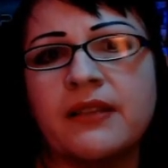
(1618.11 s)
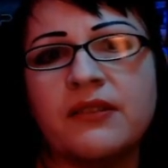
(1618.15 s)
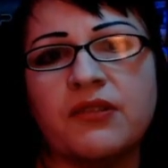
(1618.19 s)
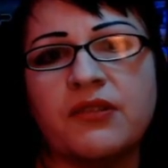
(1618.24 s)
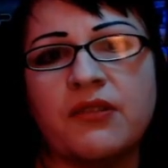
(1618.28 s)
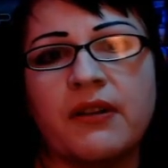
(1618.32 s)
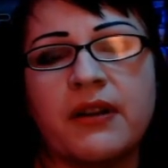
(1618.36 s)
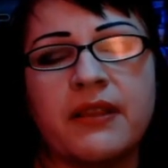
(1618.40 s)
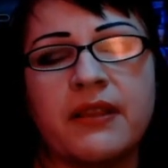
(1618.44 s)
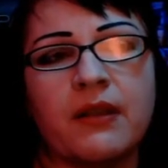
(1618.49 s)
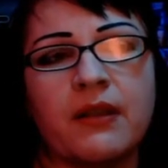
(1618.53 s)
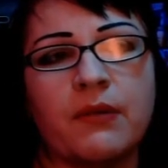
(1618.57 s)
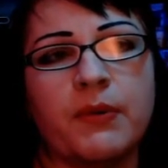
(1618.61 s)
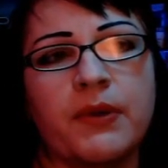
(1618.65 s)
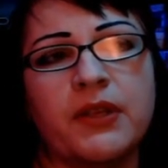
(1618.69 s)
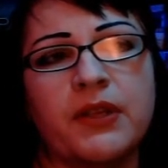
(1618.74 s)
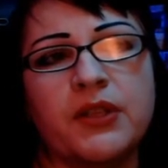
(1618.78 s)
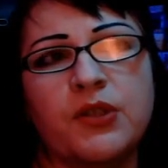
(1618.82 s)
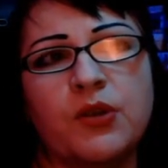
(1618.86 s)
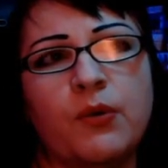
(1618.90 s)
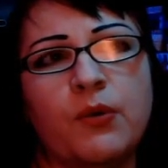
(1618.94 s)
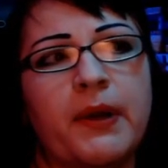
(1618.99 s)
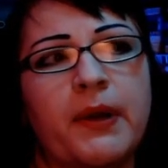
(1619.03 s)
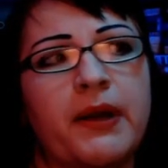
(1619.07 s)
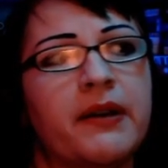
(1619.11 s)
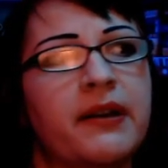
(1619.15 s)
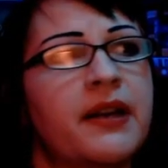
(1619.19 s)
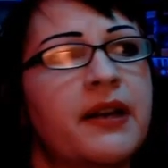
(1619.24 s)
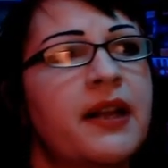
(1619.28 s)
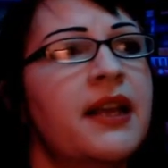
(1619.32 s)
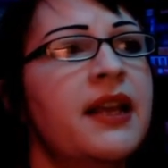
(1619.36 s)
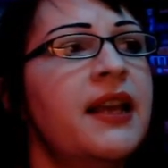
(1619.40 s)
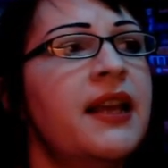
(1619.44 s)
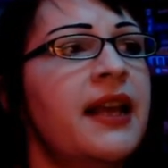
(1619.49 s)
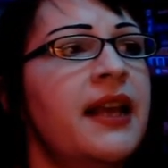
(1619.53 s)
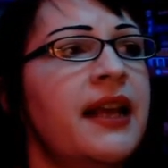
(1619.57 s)
Is there anything we can do about it?
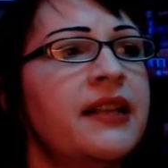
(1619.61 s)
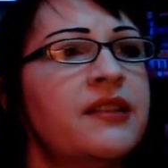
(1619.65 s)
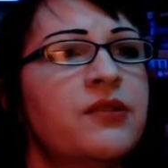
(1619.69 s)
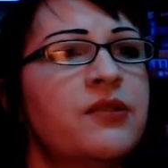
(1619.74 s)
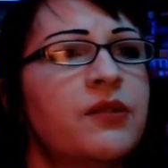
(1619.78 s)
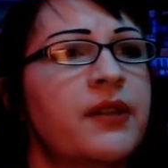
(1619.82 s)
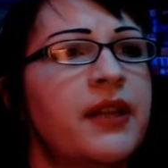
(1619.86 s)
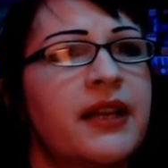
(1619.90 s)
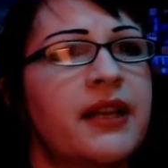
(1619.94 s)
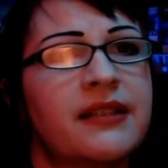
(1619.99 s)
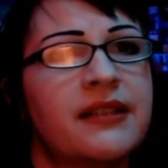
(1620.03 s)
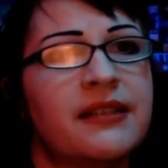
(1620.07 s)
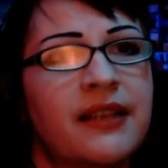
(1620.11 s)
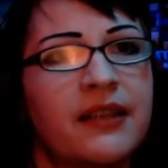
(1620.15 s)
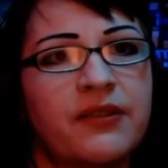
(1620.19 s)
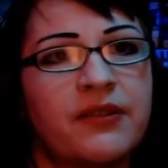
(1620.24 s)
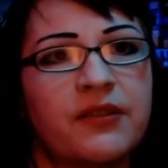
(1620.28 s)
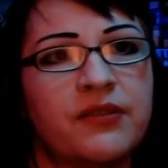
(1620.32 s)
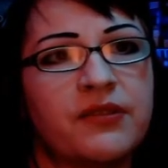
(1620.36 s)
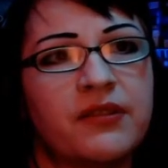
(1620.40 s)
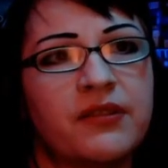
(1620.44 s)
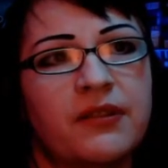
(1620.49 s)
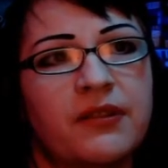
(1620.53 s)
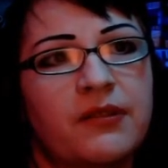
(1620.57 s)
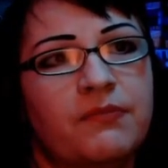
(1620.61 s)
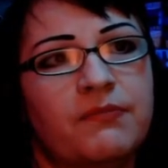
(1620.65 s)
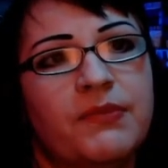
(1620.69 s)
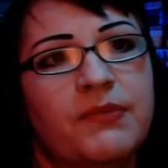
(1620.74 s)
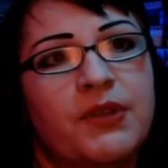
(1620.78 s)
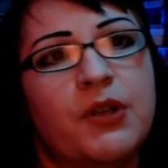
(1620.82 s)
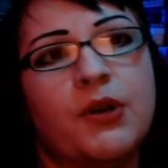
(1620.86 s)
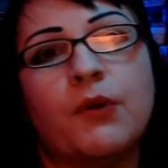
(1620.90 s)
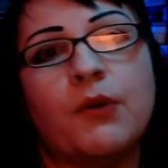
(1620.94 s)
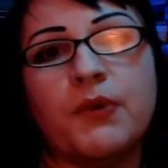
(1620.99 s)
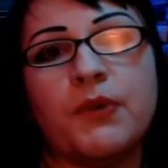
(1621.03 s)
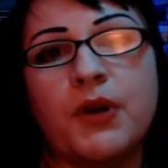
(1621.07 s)
And so, like I said, there's, you don't